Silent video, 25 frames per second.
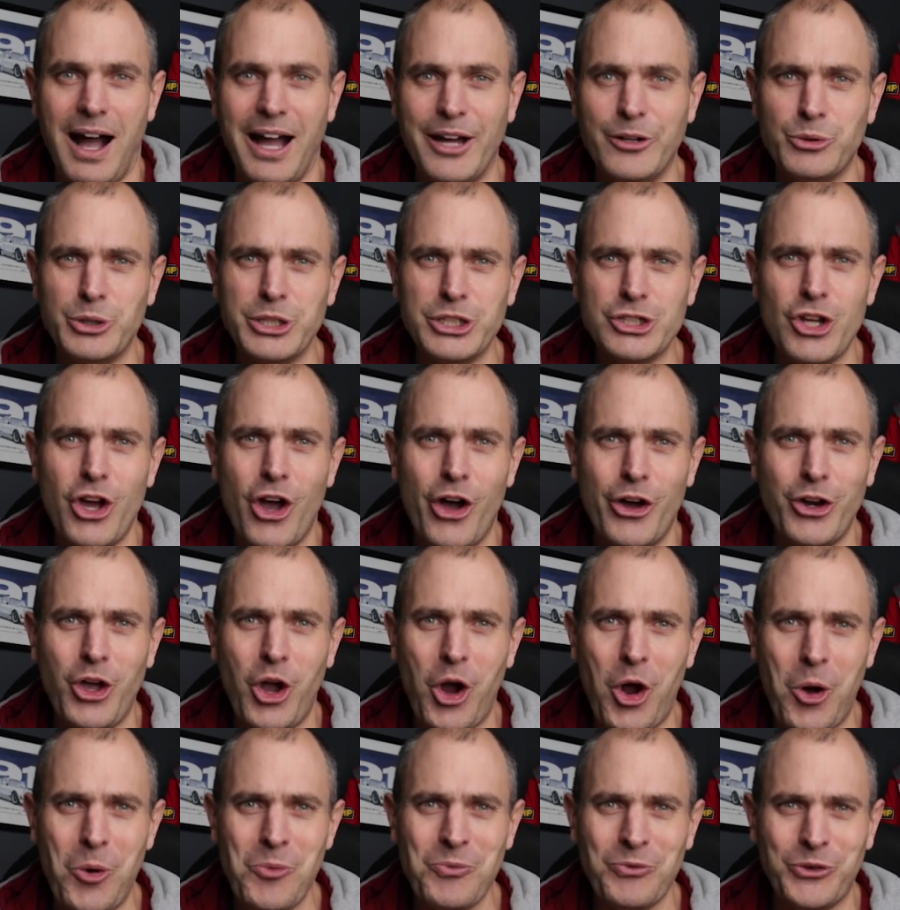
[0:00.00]
I returned
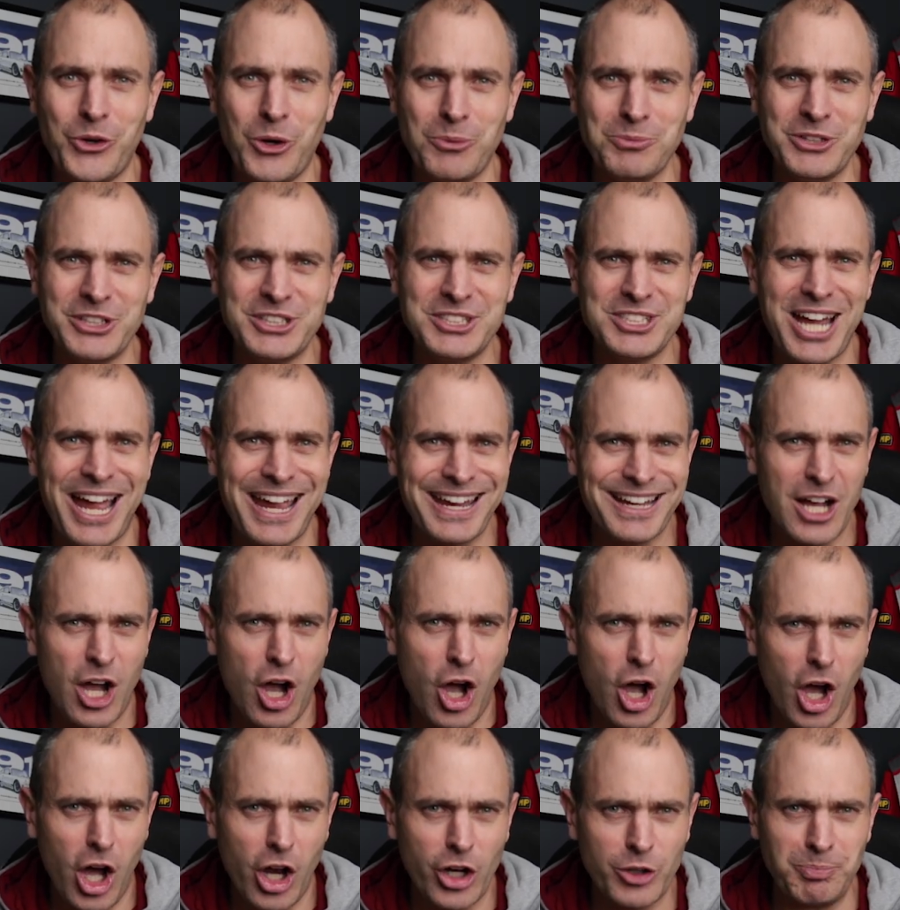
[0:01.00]
home from the
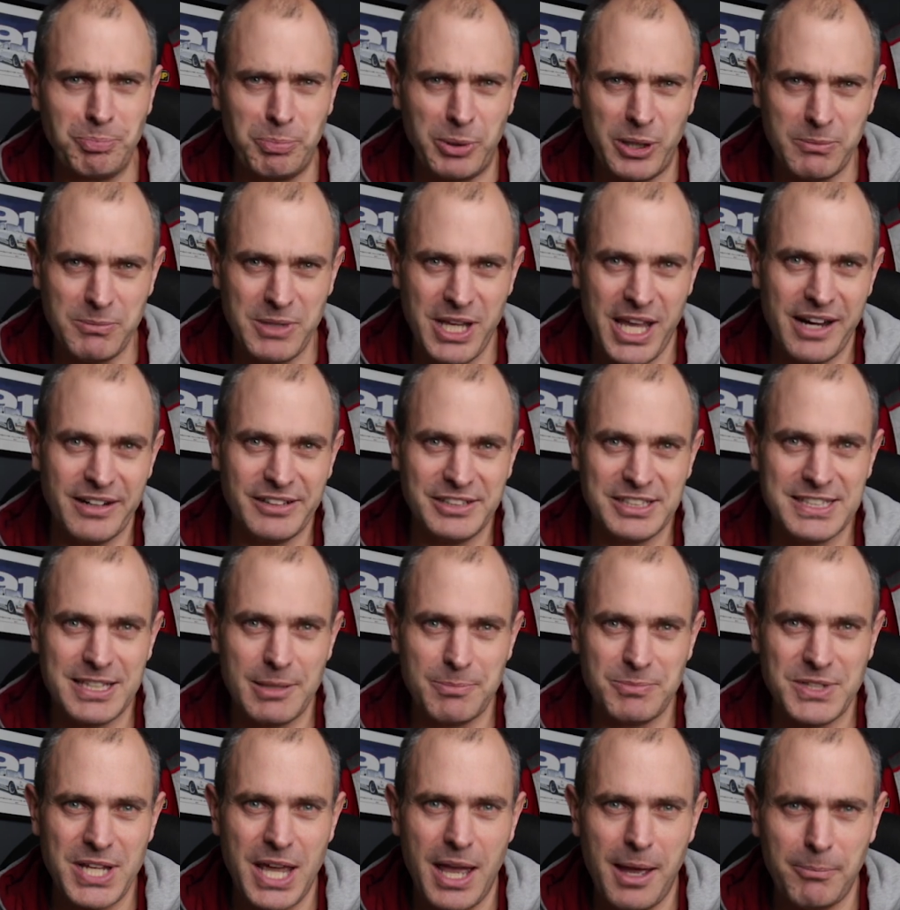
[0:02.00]
Taycan premiere in
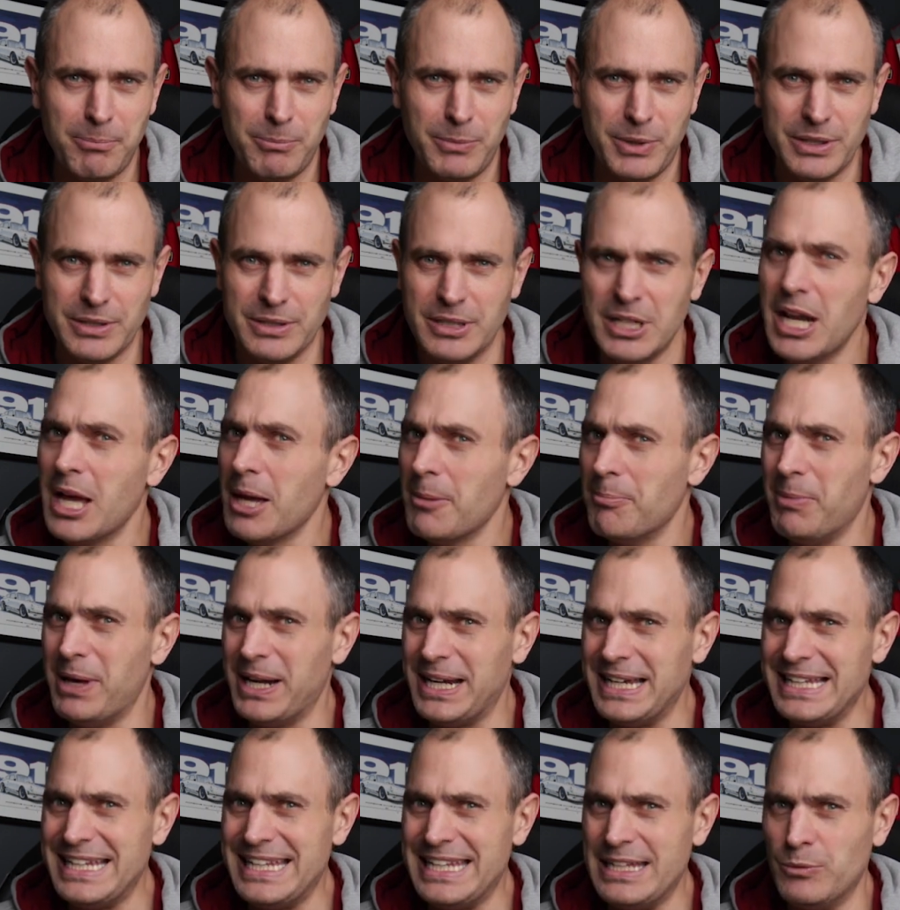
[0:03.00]
September.
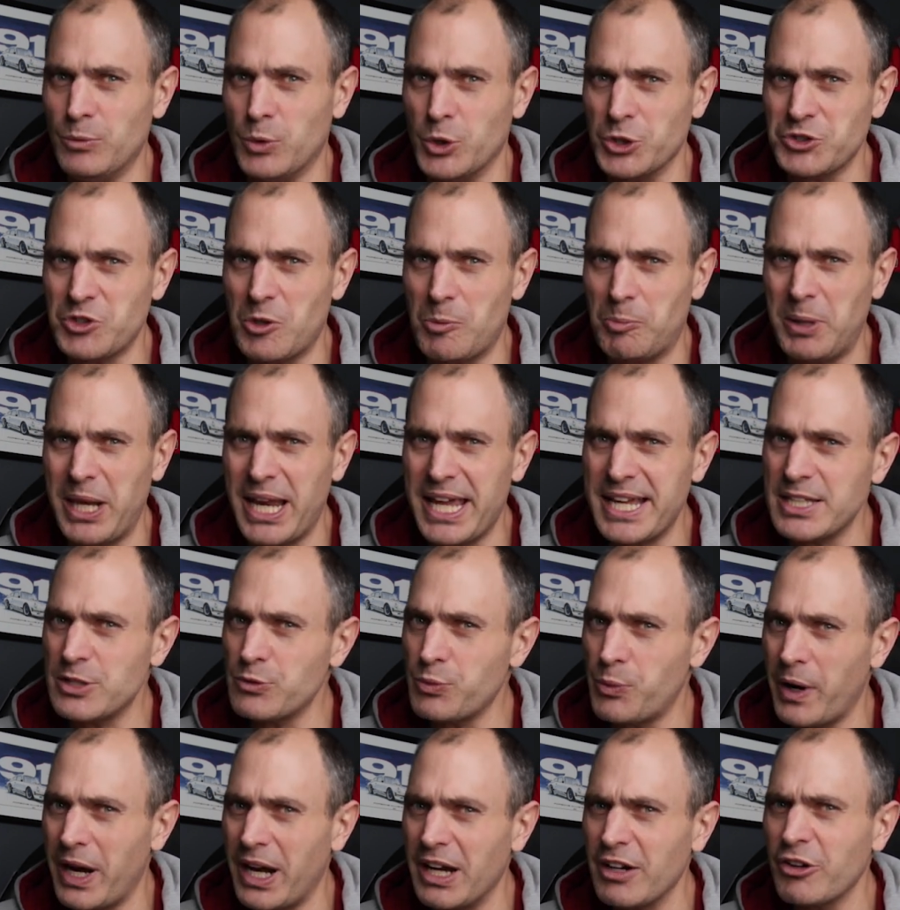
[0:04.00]
Berlin was the
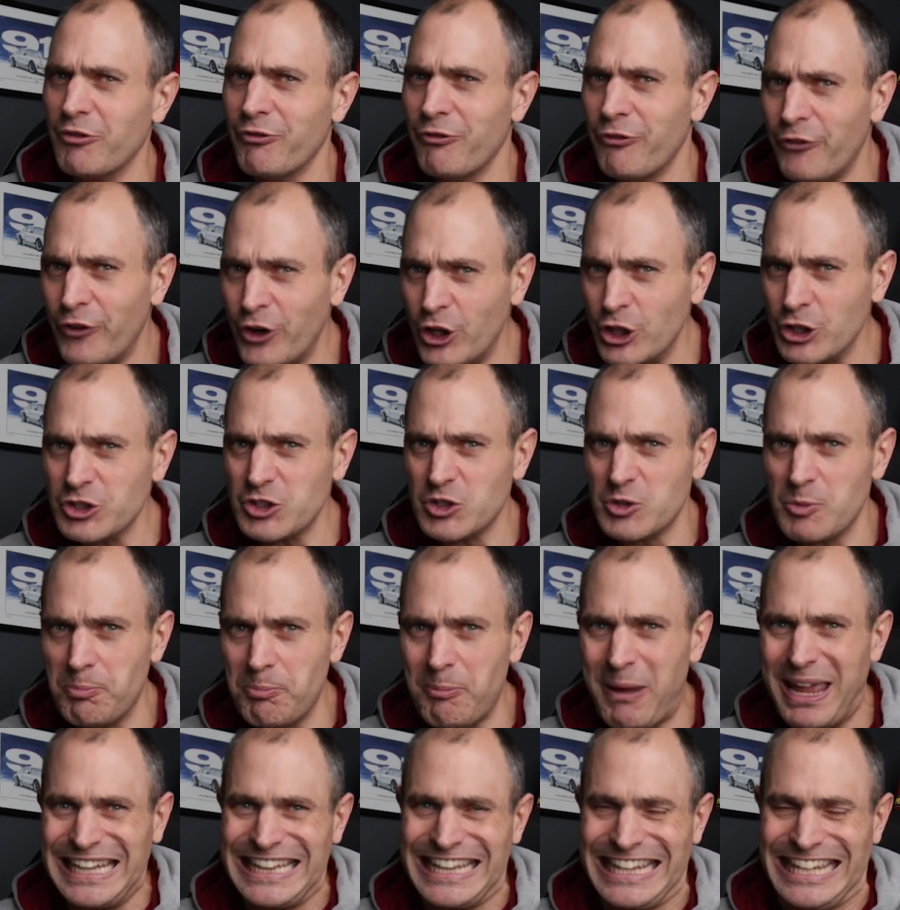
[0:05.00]
place where I first
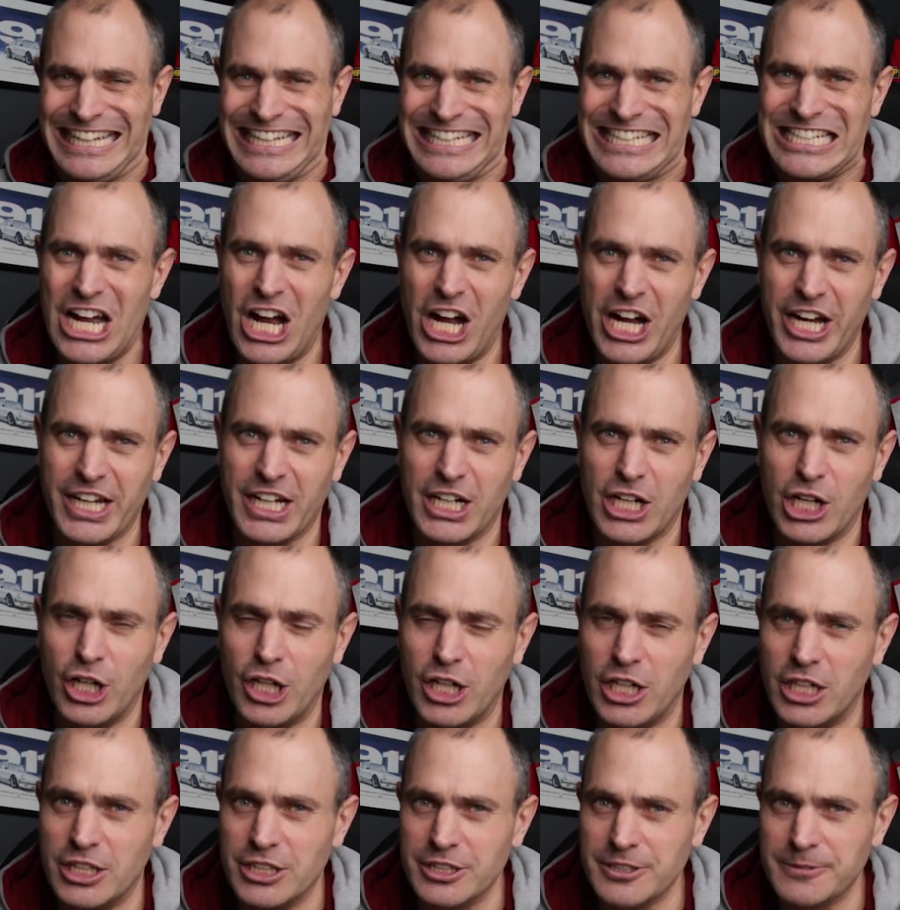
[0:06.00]
met the
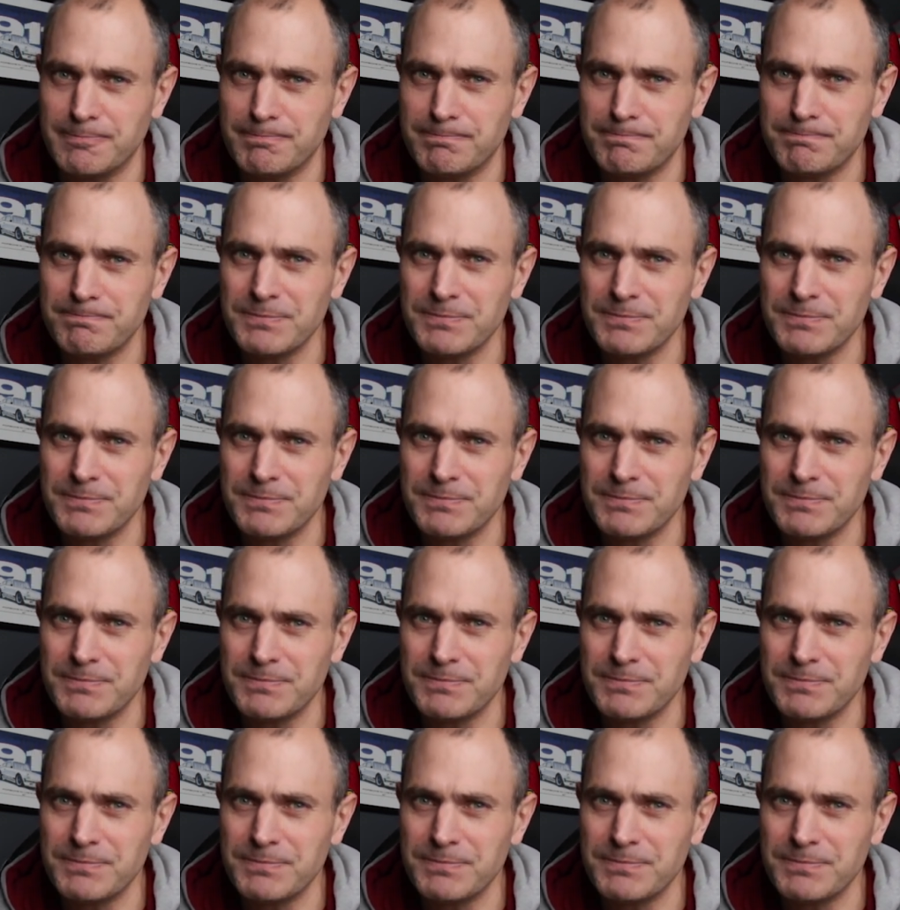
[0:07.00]
Taycan.